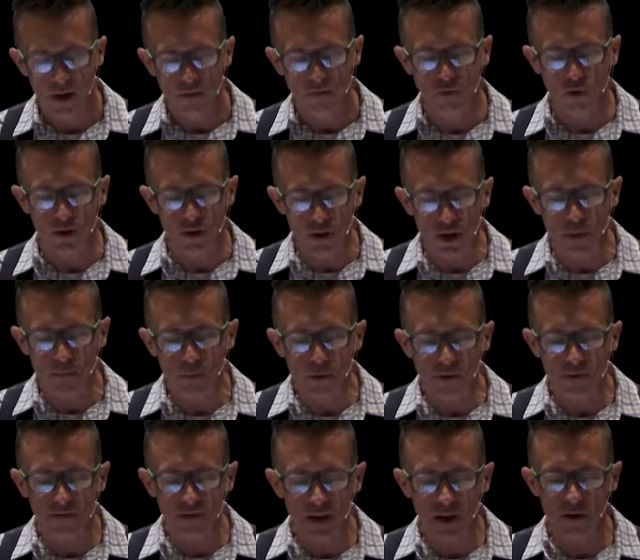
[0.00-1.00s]
For a
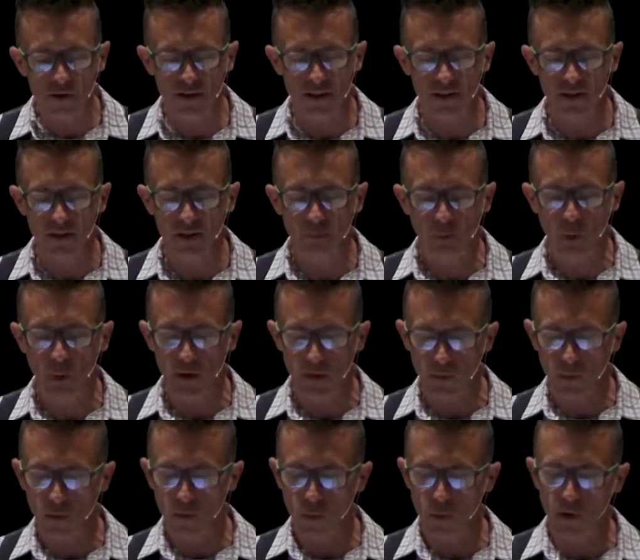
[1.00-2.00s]
number of years at this
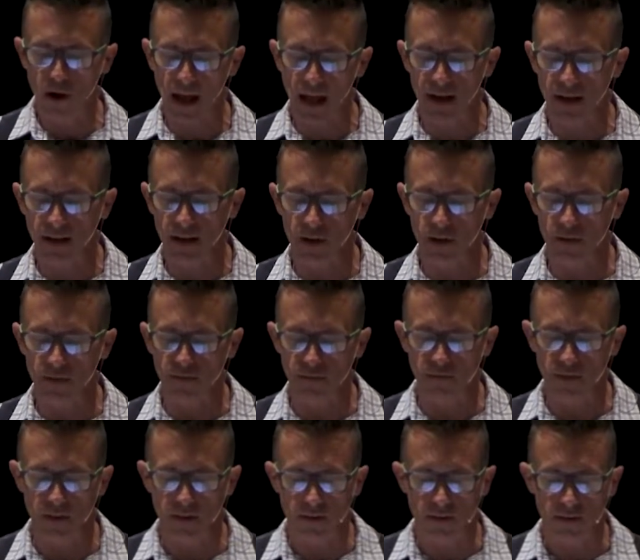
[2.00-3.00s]
point, we're, we're at it here in,
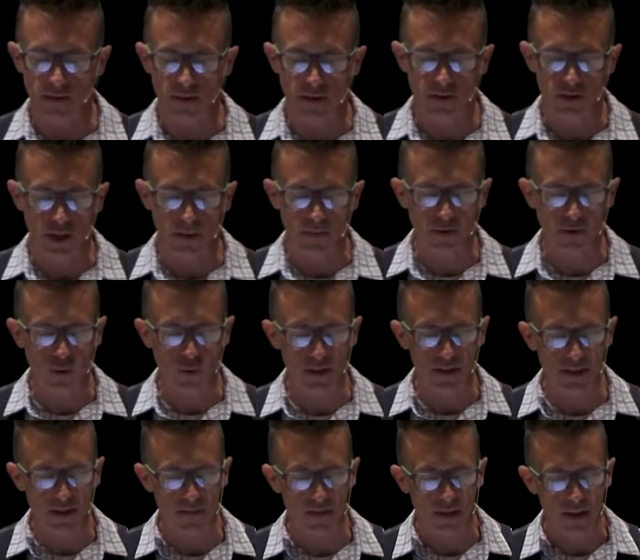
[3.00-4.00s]
in chapter
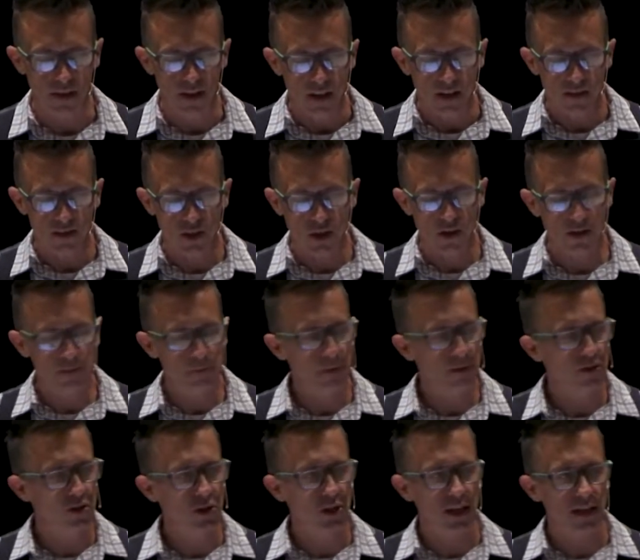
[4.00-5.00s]
27. Saul's
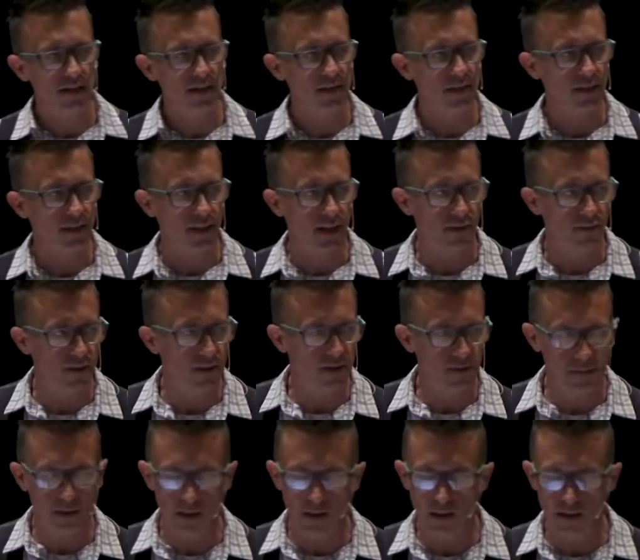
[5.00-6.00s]
been chasing David, he's
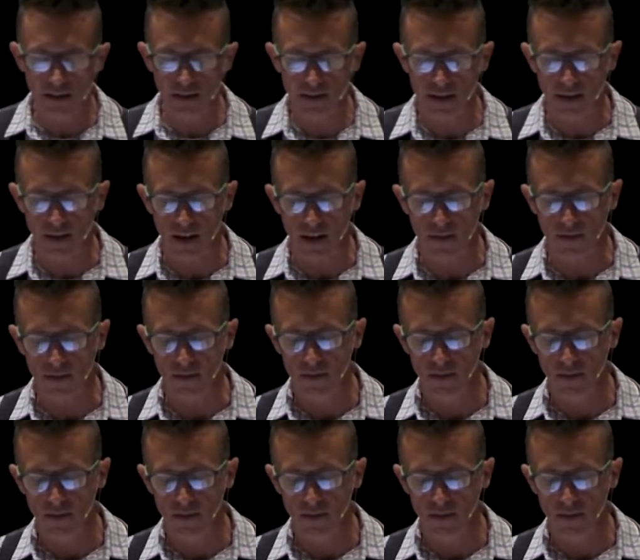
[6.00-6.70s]
been hunting David.